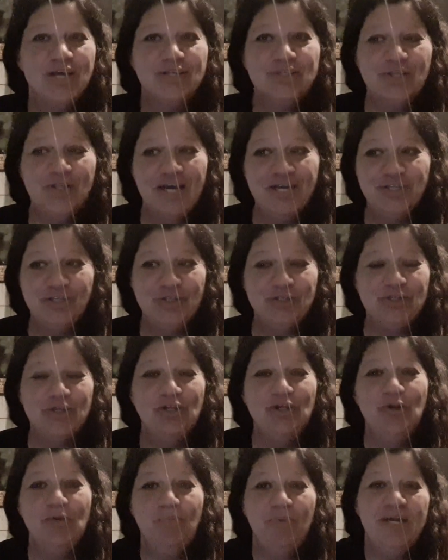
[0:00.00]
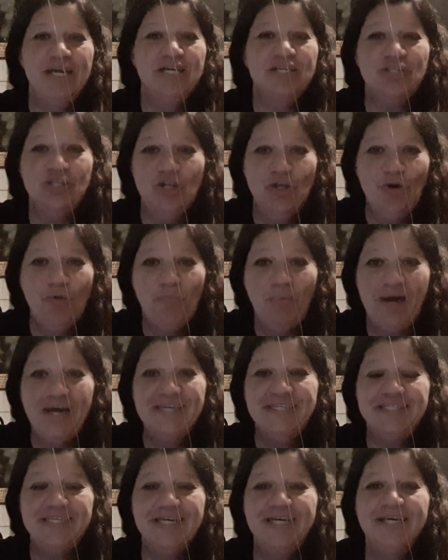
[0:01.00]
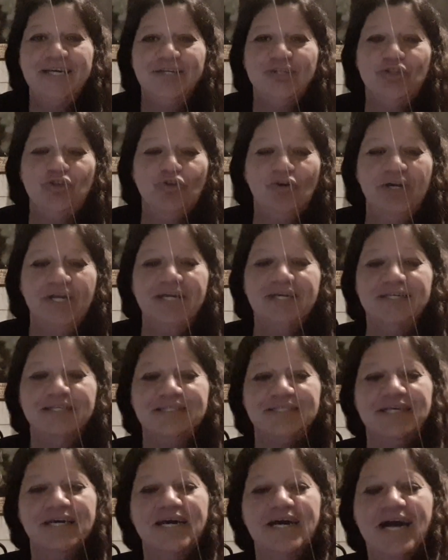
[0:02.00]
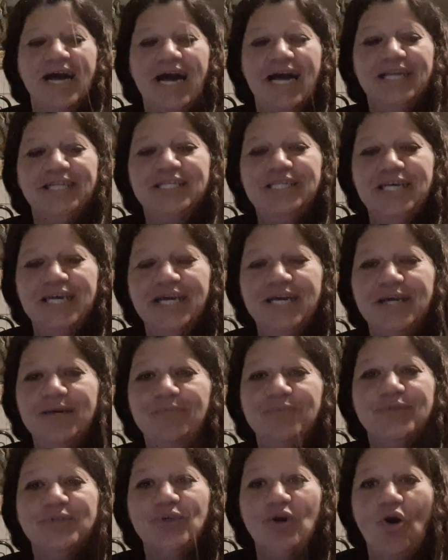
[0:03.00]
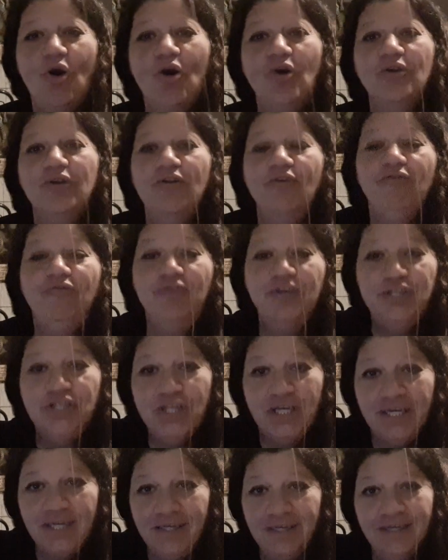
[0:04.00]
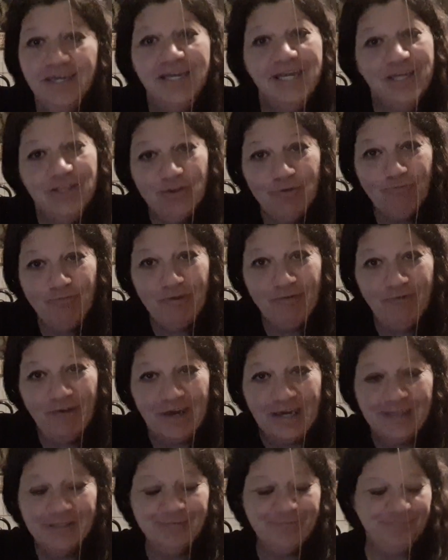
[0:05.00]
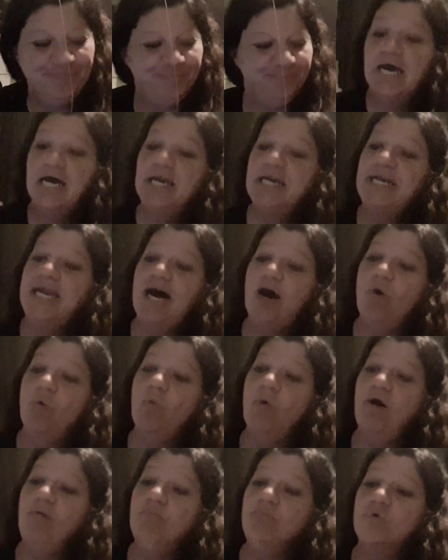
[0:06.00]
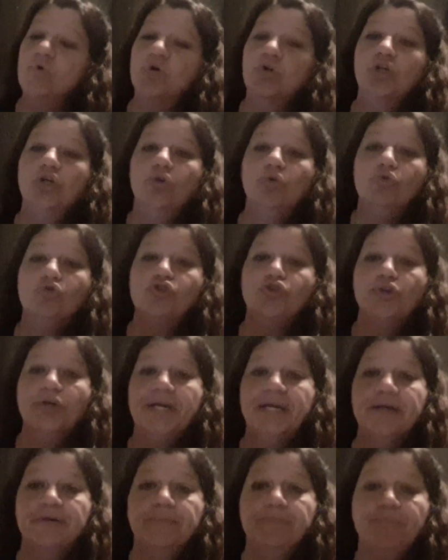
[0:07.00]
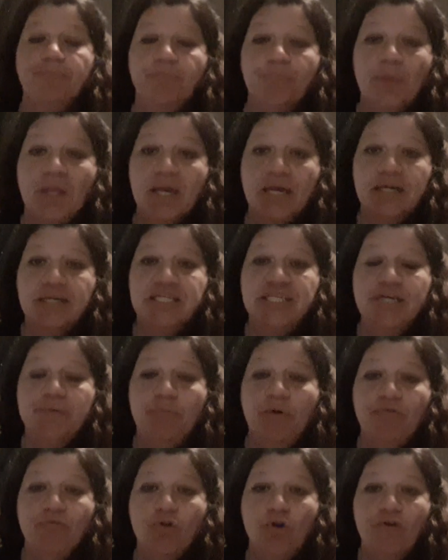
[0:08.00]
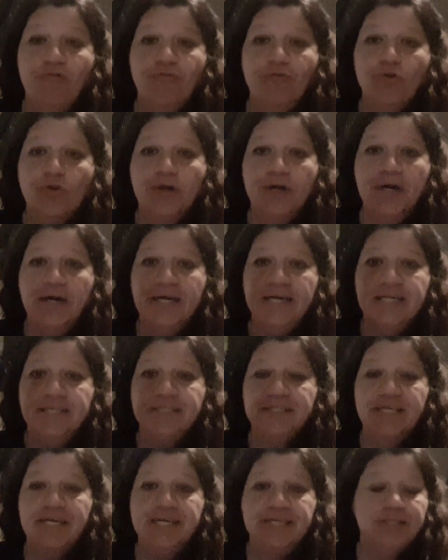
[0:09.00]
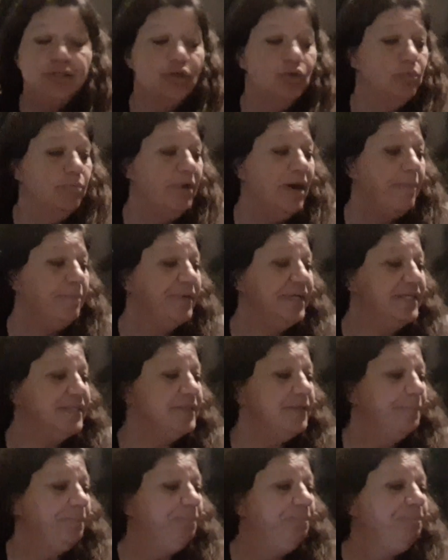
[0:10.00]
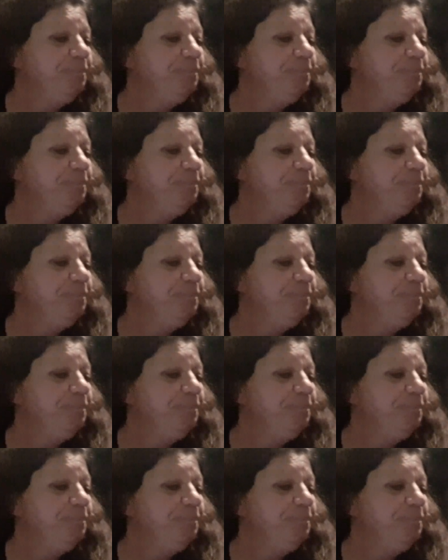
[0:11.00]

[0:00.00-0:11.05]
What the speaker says: So that's just a little basic tricks and tips on fishing in the river. Now, one more little tip I've got for you is these little puppies.